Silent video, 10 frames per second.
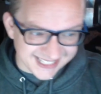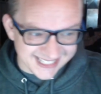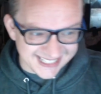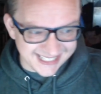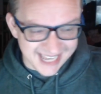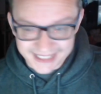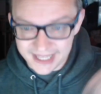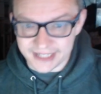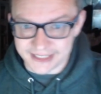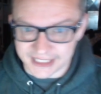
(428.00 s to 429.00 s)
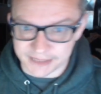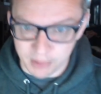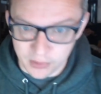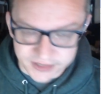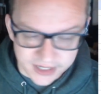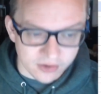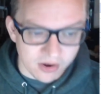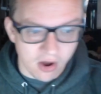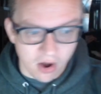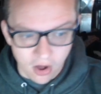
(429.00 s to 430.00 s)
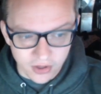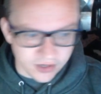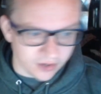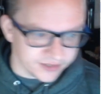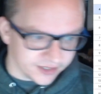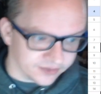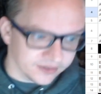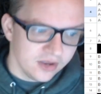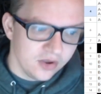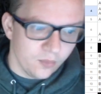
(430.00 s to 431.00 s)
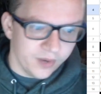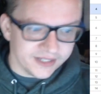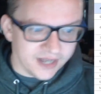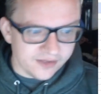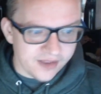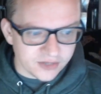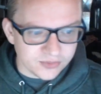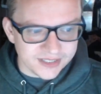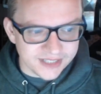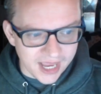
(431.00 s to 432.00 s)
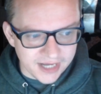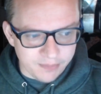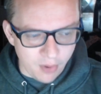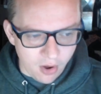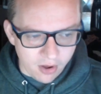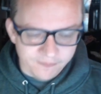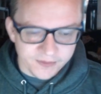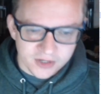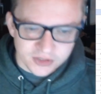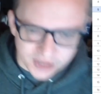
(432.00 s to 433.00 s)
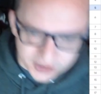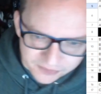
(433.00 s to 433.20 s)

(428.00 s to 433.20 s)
6 out of 6 booths here, all yard sales. We get down to the next one, Sandy Paul. She's actually a